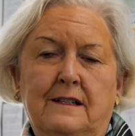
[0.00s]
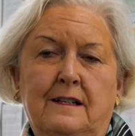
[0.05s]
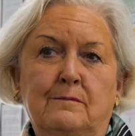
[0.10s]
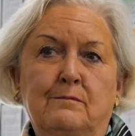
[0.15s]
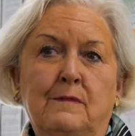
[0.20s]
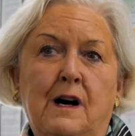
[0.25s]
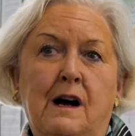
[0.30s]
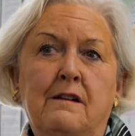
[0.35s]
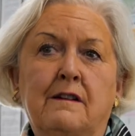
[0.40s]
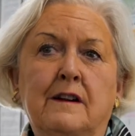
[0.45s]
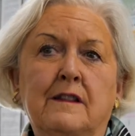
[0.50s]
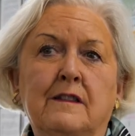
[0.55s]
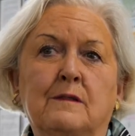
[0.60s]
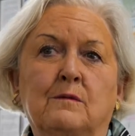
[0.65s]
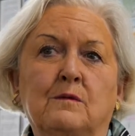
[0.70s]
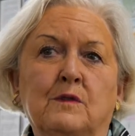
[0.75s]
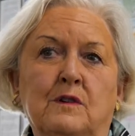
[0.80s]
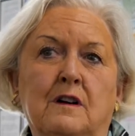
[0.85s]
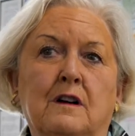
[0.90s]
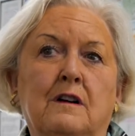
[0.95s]
admiring the
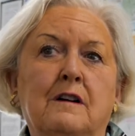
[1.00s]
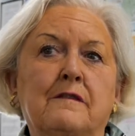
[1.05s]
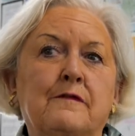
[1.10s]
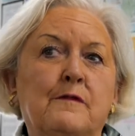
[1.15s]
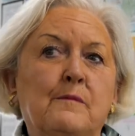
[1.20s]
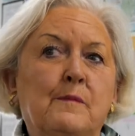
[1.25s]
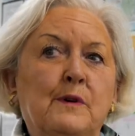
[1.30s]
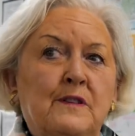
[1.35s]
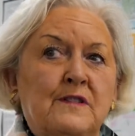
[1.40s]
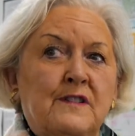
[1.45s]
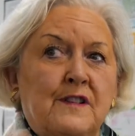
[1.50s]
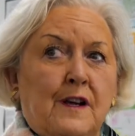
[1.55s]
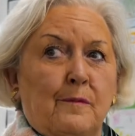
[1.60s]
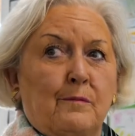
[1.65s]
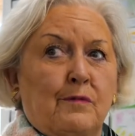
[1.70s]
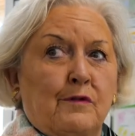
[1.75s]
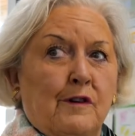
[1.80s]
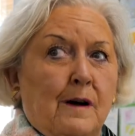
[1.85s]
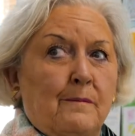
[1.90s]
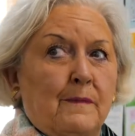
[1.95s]
work of the
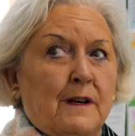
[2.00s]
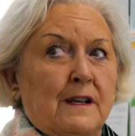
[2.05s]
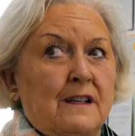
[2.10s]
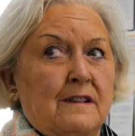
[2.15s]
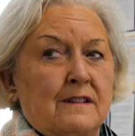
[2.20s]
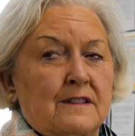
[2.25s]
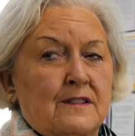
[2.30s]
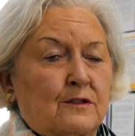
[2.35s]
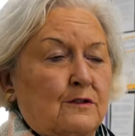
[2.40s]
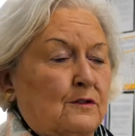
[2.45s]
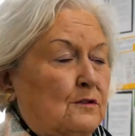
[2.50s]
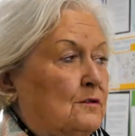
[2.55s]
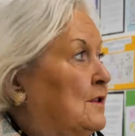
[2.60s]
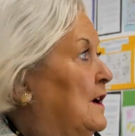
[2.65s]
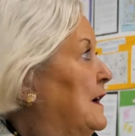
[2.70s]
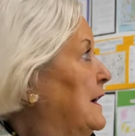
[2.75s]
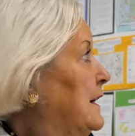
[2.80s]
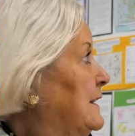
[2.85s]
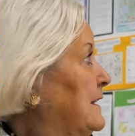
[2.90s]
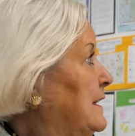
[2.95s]
Burnside Primary School
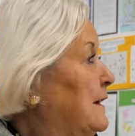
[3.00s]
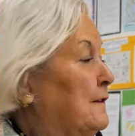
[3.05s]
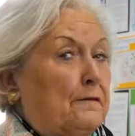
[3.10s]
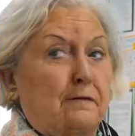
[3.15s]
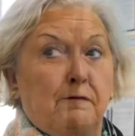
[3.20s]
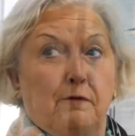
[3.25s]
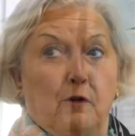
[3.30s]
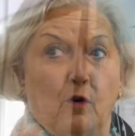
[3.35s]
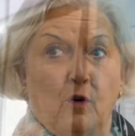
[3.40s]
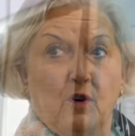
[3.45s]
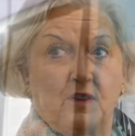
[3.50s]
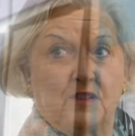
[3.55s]
Year 4